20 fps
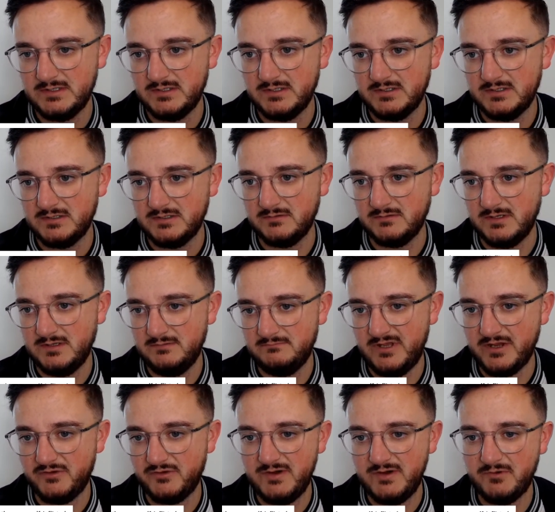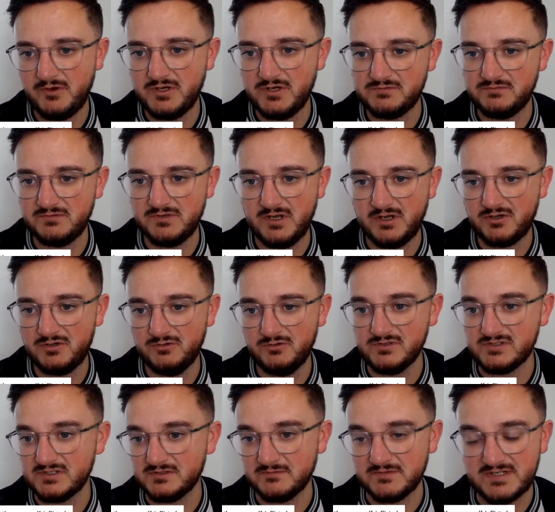Well, I agree, because we're not
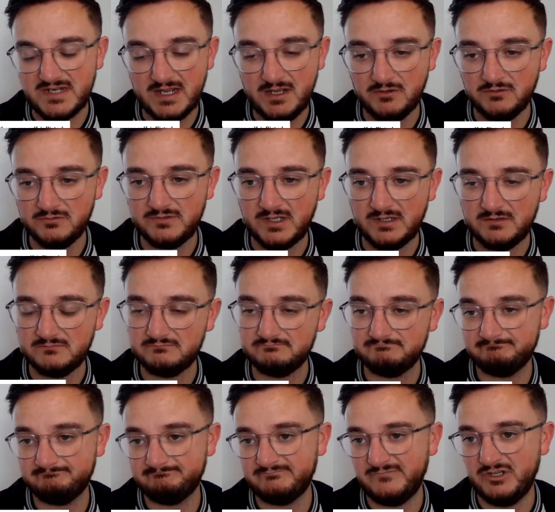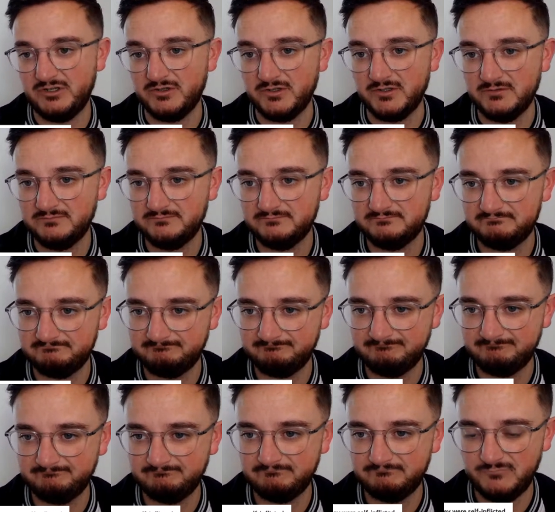closing them down, that, you know,
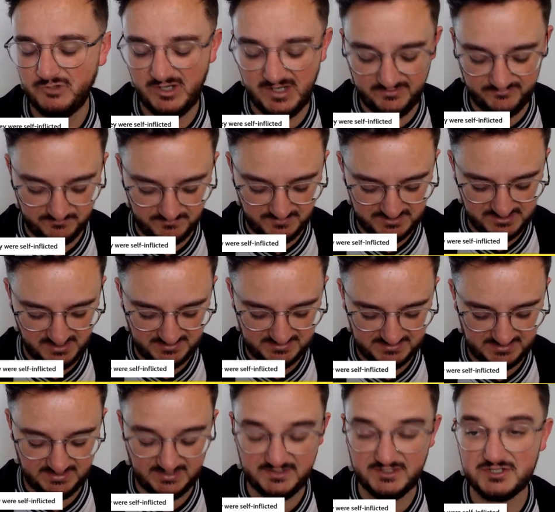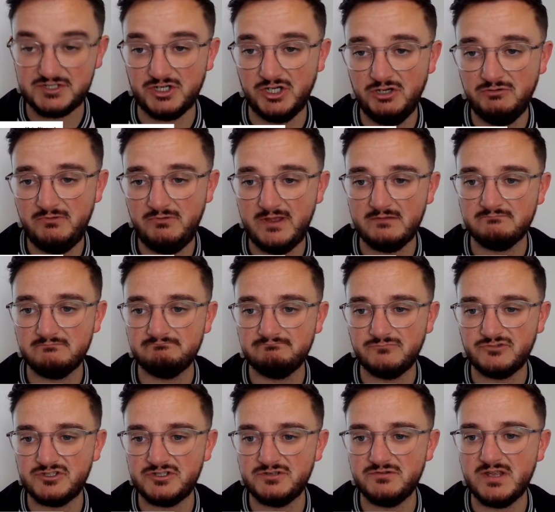we give them the chance to get the shot away.
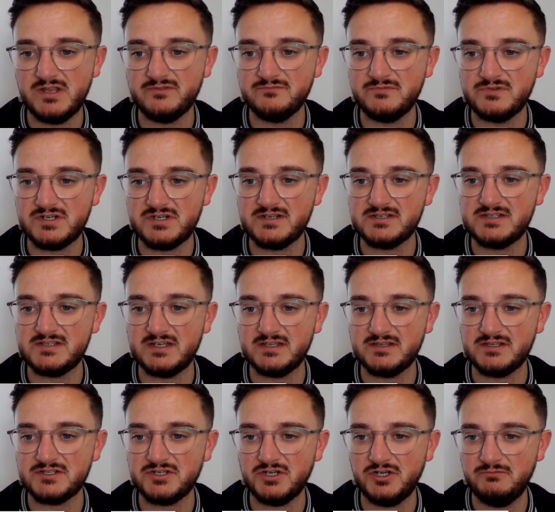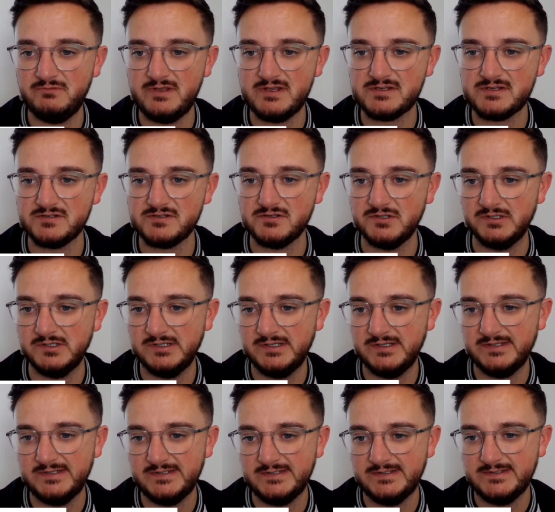We do give them a chance to get the shot away. So
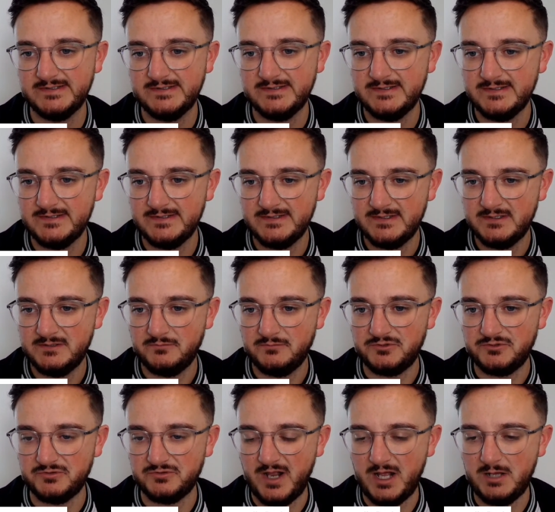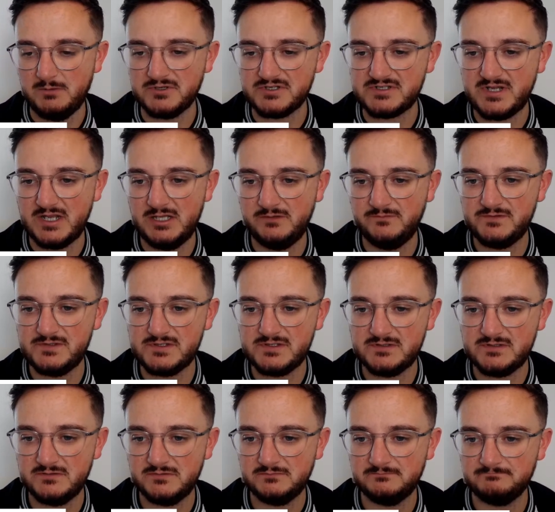we don't help ourselves.